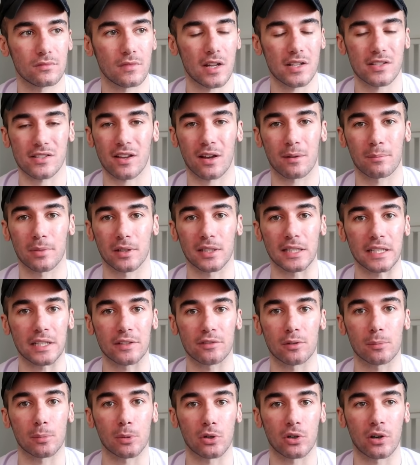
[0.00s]
It's
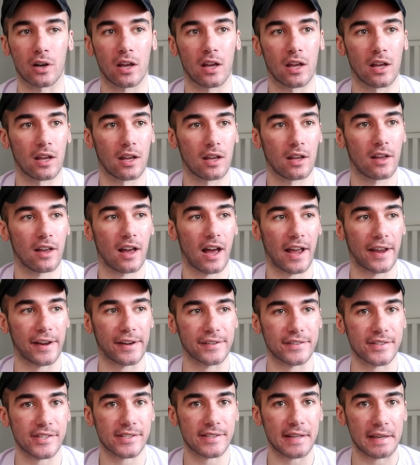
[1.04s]
unbelievable. I
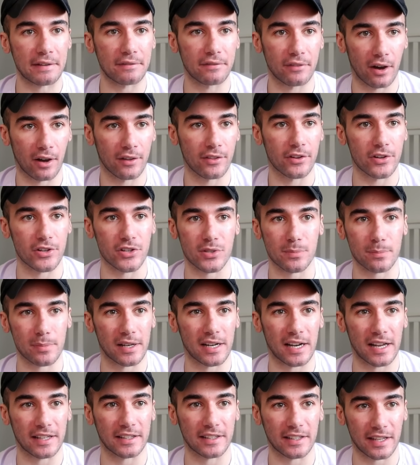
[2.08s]
could save others,
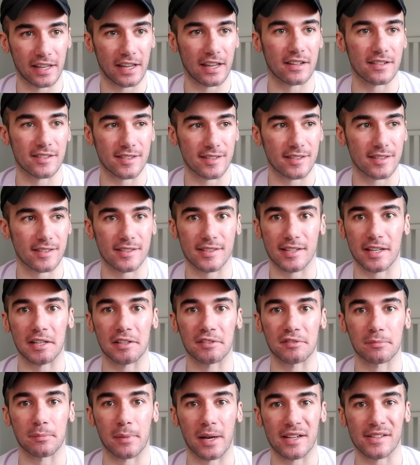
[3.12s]
but I can't
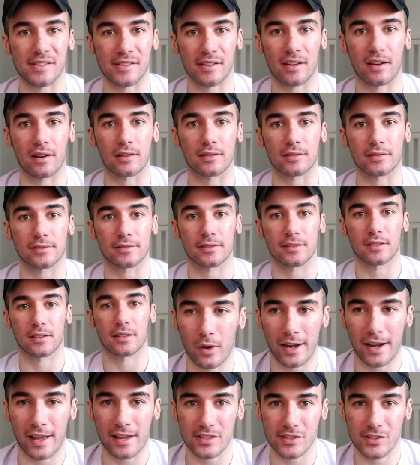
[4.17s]
save myself.
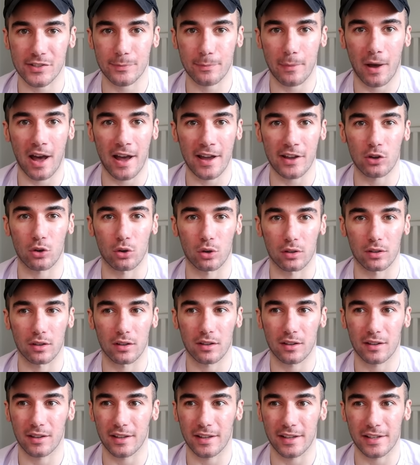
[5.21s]
When I smile,
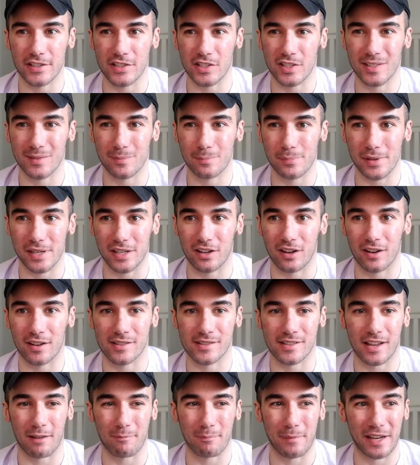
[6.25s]
it's
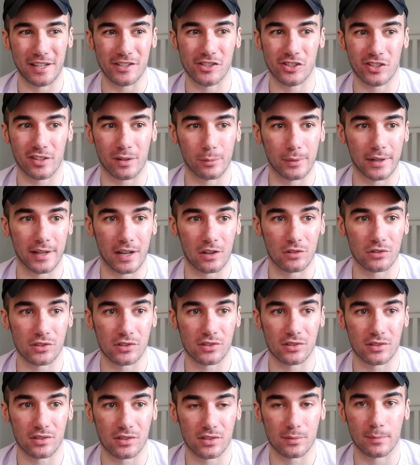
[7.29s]
because I made someone
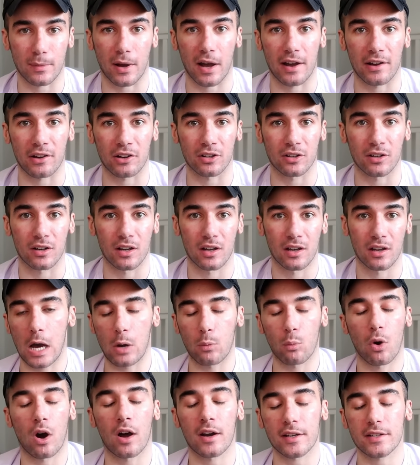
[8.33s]
else smile. I
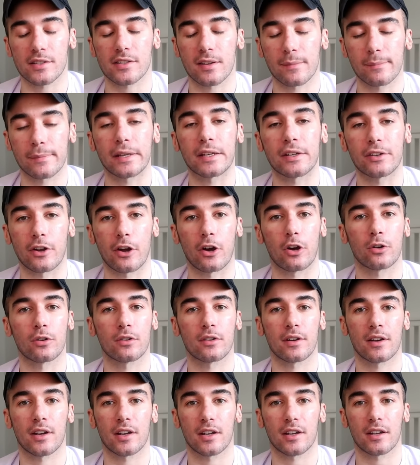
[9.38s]
want it to be
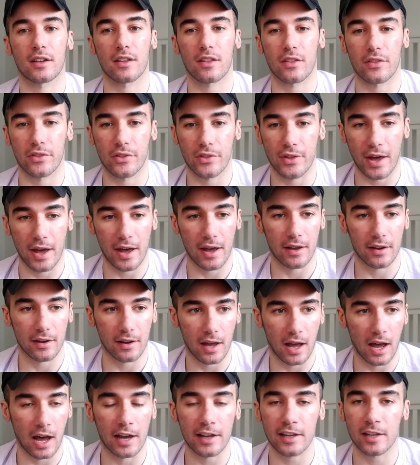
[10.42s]
known
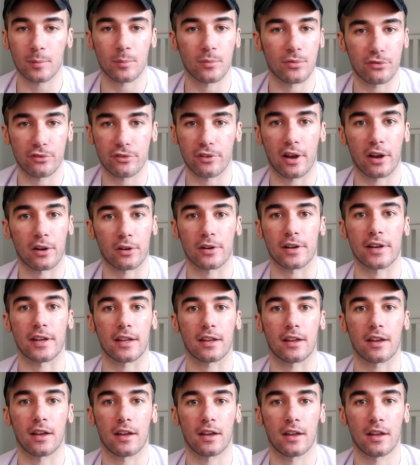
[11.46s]
that I am
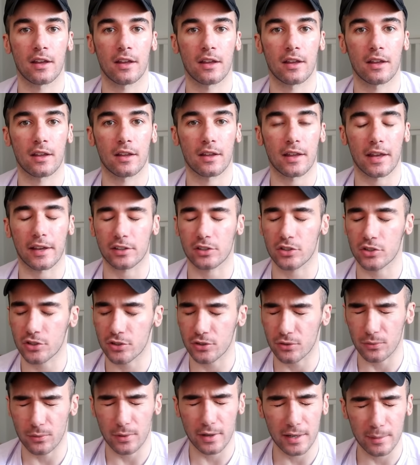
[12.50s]
very,
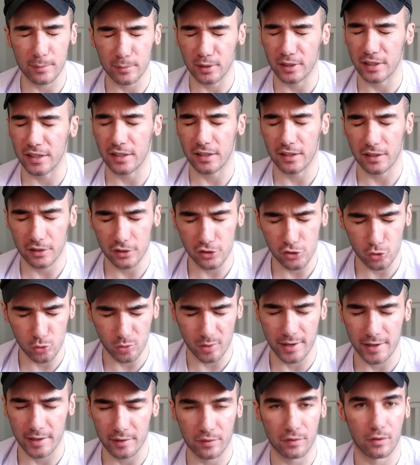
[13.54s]
extremely
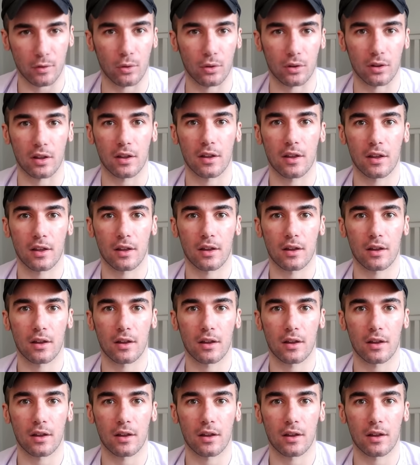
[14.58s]
grateful